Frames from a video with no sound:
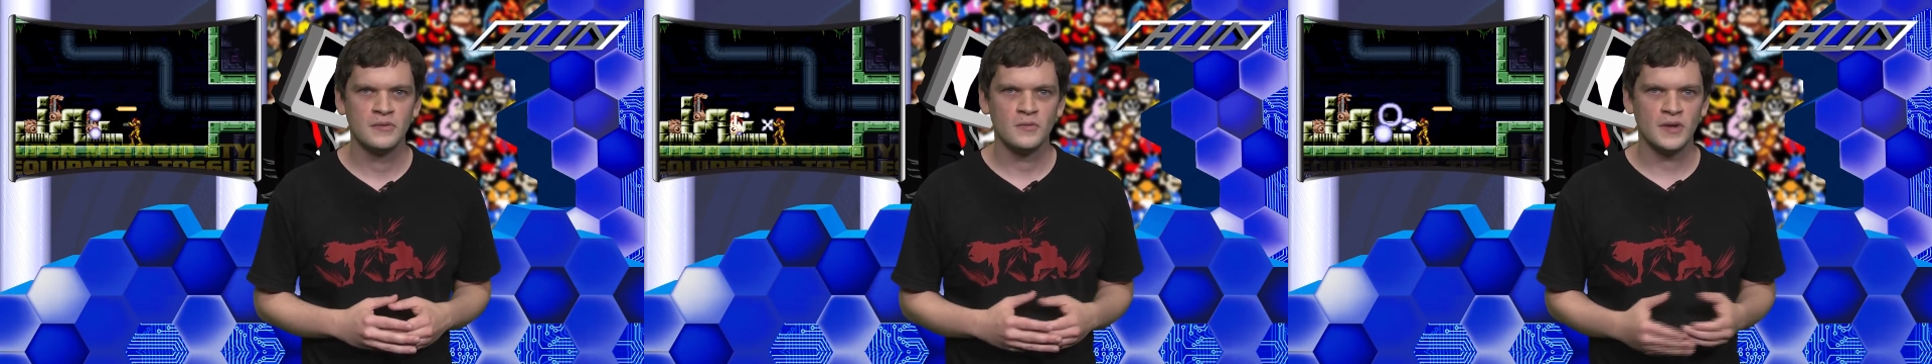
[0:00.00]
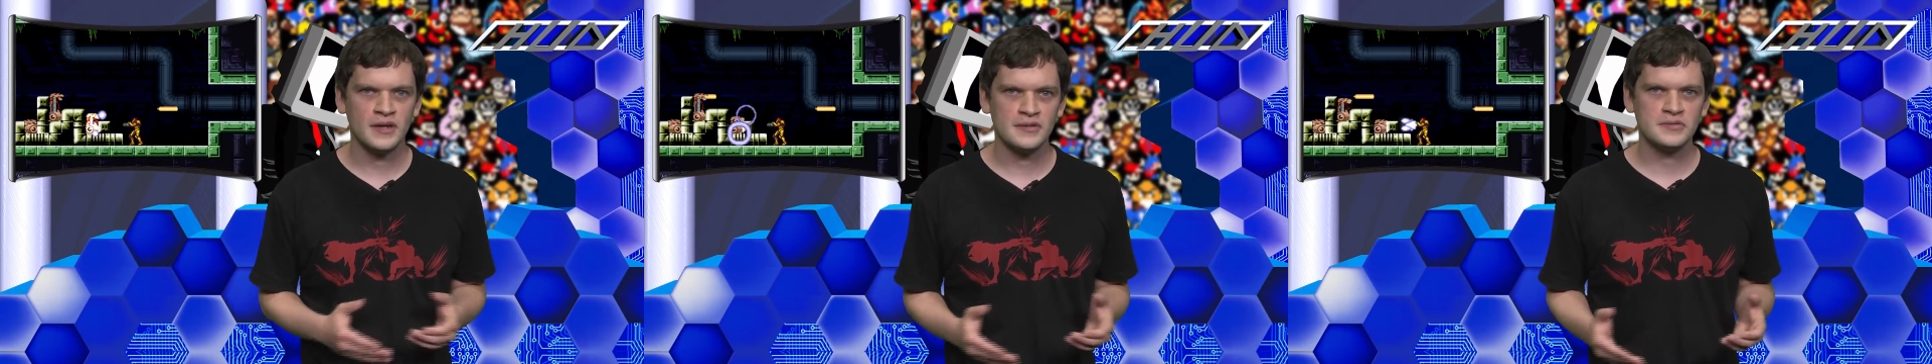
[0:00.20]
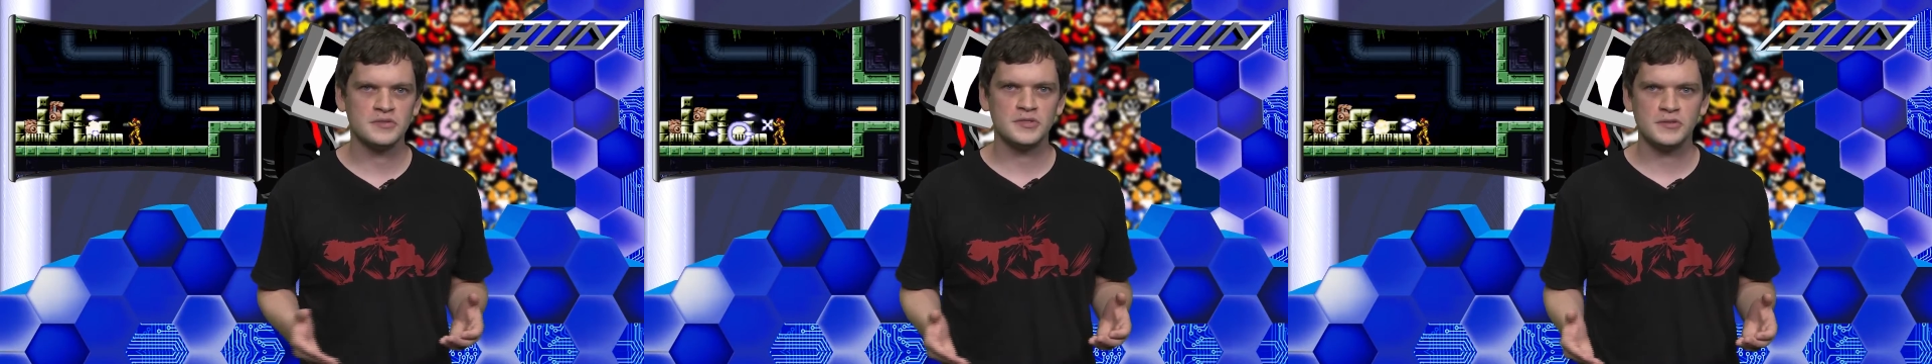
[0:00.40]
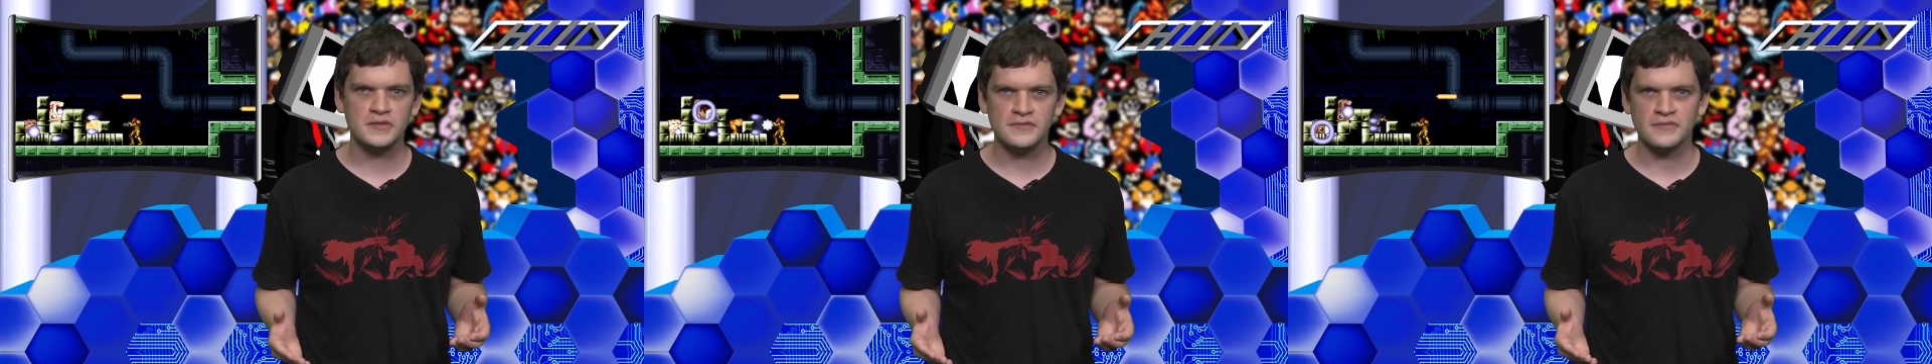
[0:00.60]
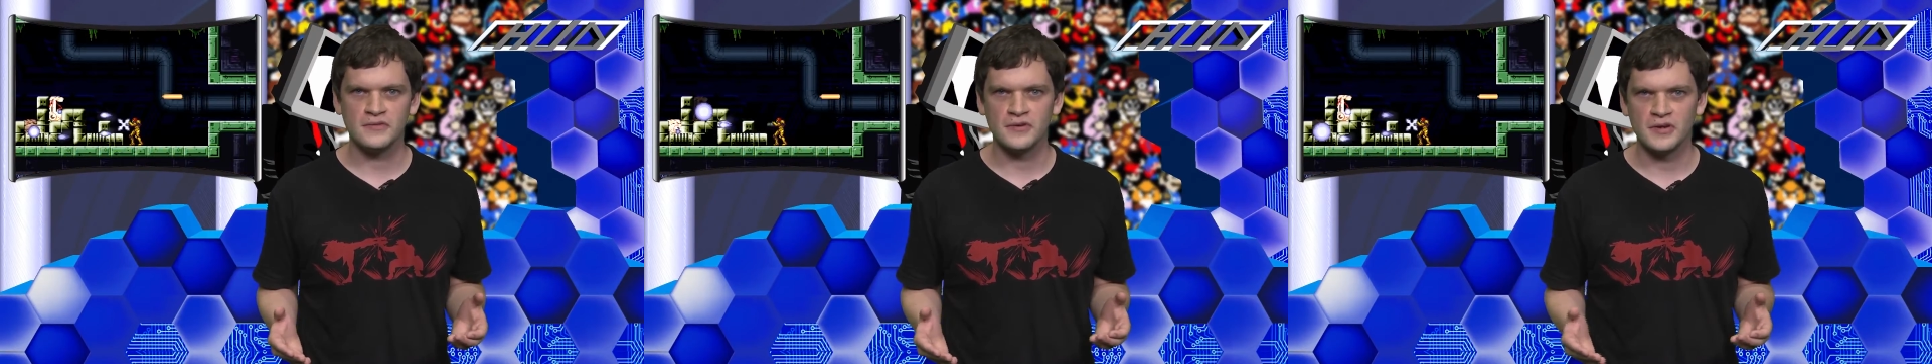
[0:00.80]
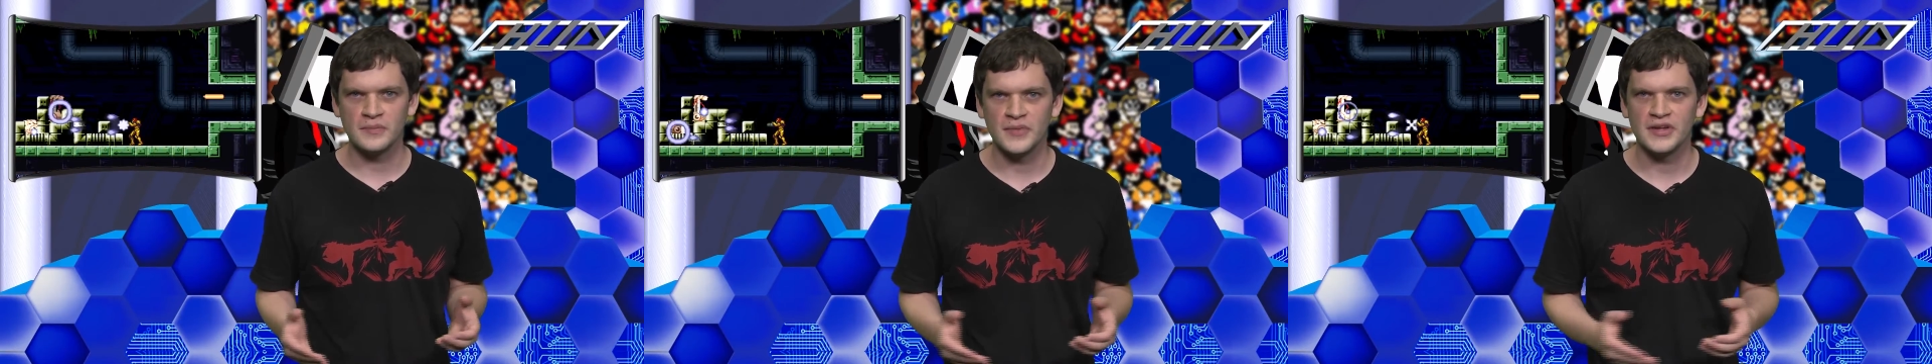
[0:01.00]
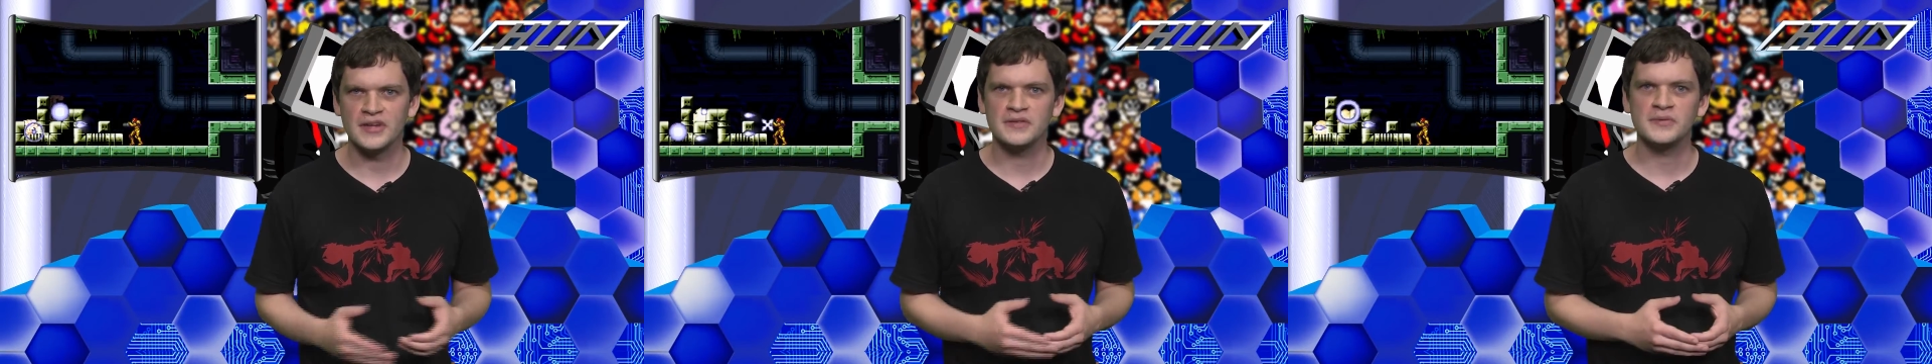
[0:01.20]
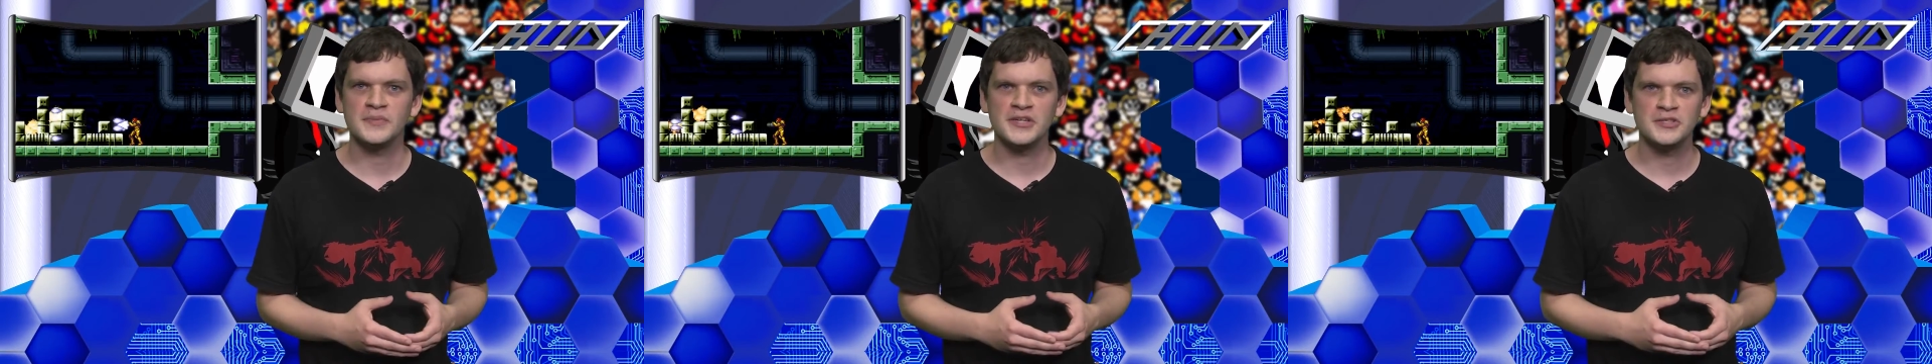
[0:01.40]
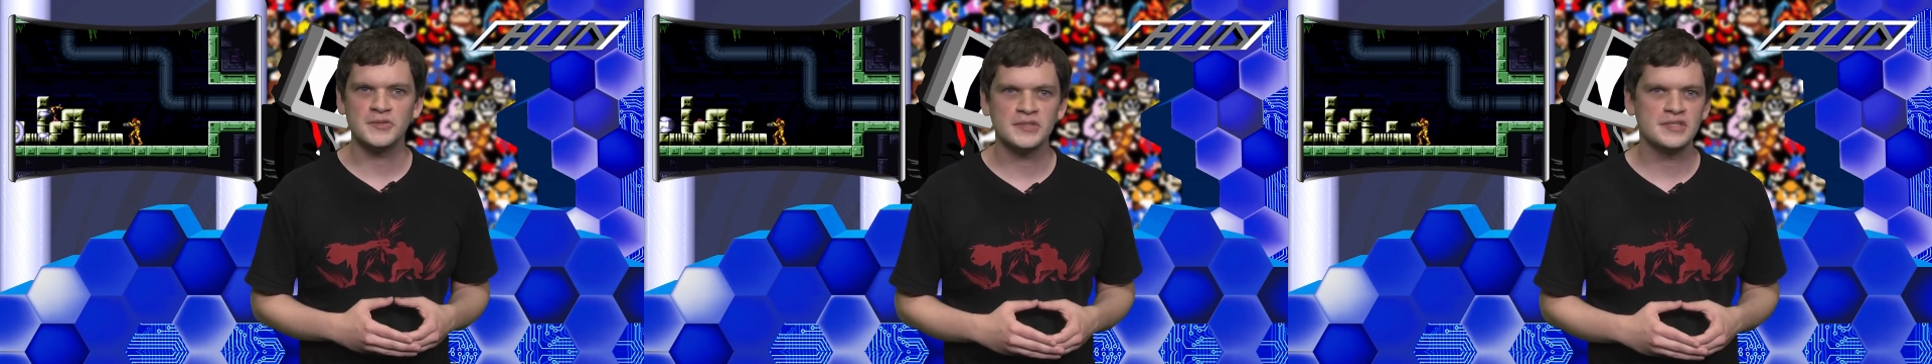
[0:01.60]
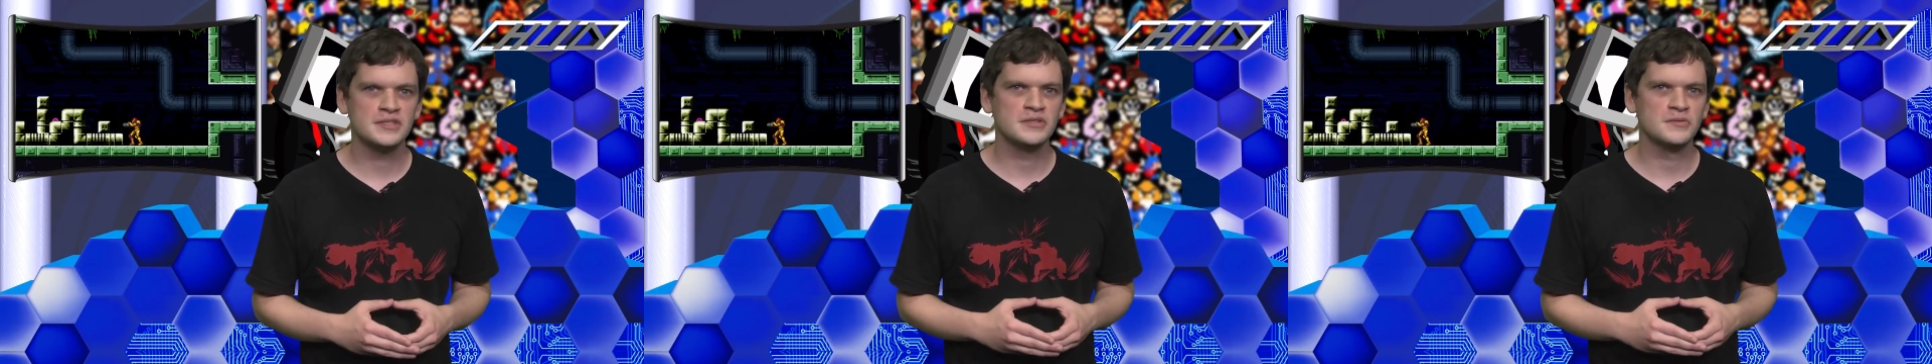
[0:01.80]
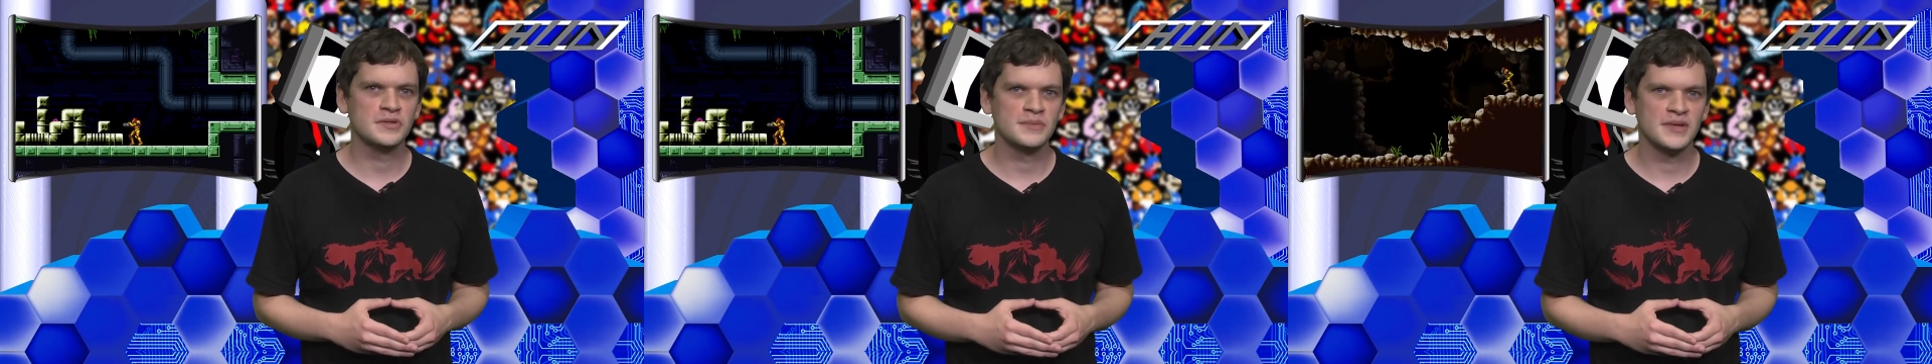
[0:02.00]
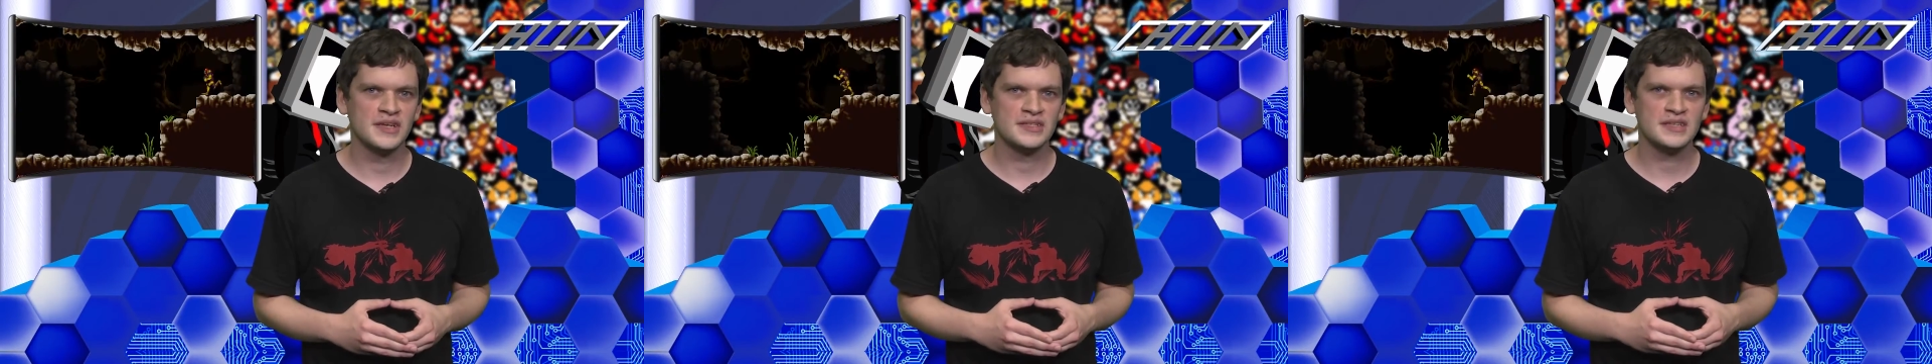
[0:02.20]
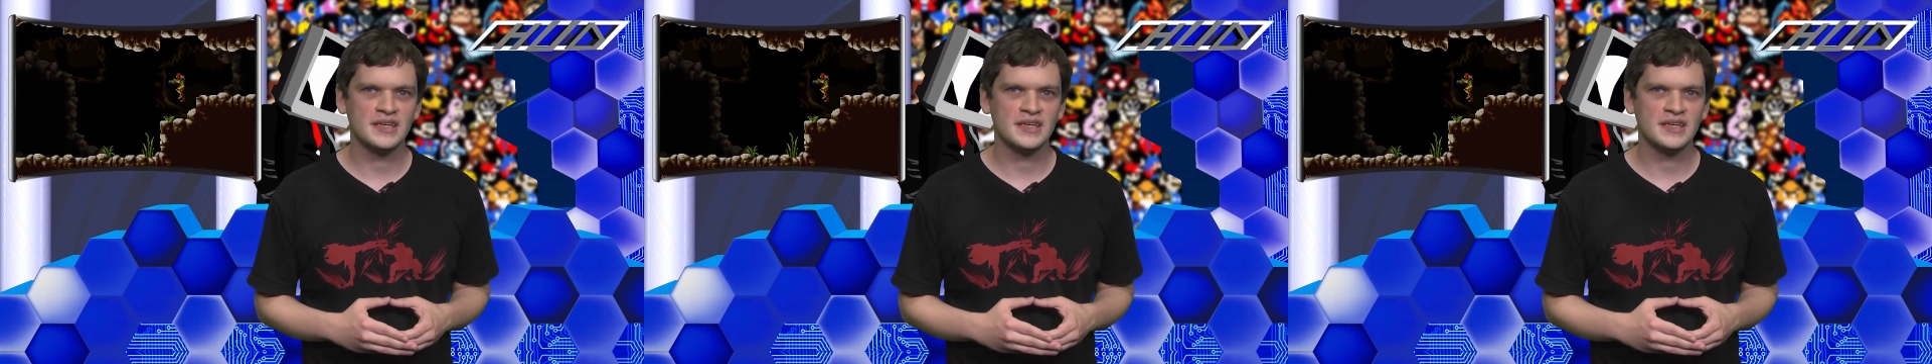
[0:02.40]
Well, true to form, another Metroid 2 remake